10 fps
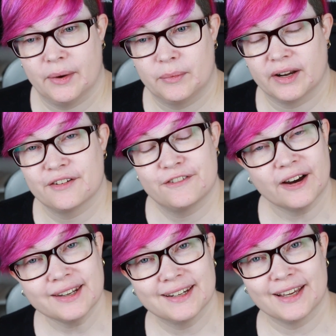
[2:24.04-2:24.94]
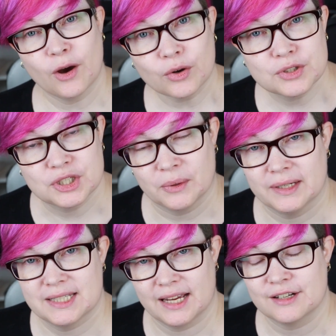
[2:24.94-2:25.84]
when I finally got to
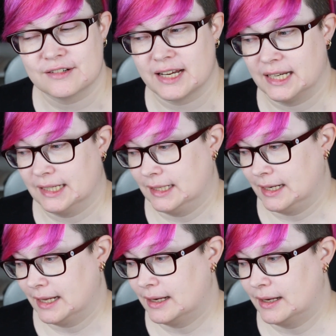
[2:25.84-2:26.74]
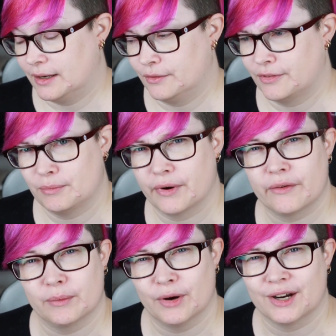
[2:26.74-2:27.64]
it here in
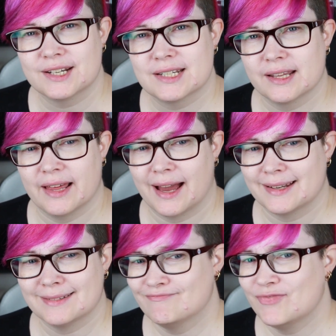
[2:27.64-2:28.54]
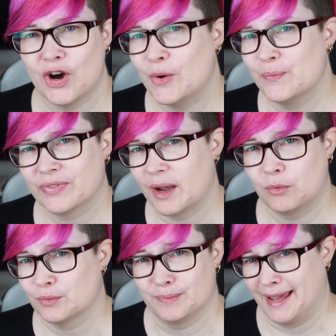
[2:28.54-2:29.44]
February, March, that no, that
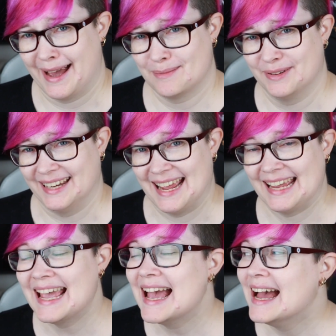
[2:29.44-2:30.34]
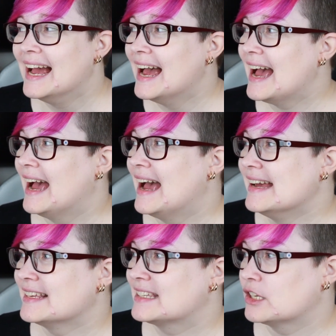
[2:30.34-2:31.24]
won't be happening.
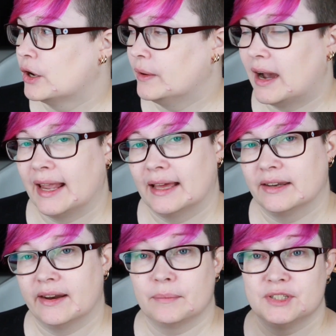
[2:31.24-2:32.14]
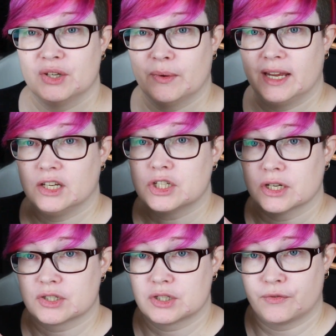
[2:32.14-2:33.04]
So I ended up doing
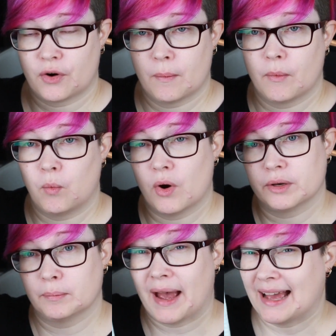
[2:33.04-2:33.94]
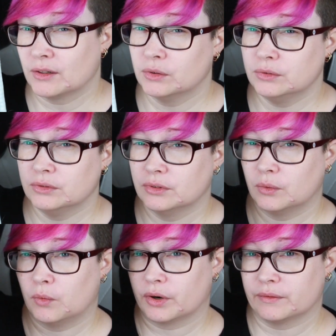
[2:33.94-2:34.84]
just from one panel,
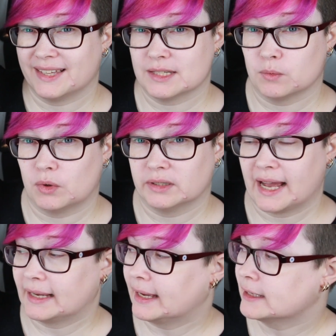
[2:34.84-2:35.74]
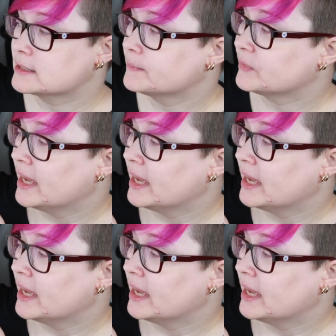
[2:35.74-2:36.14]
one of these wall hangings.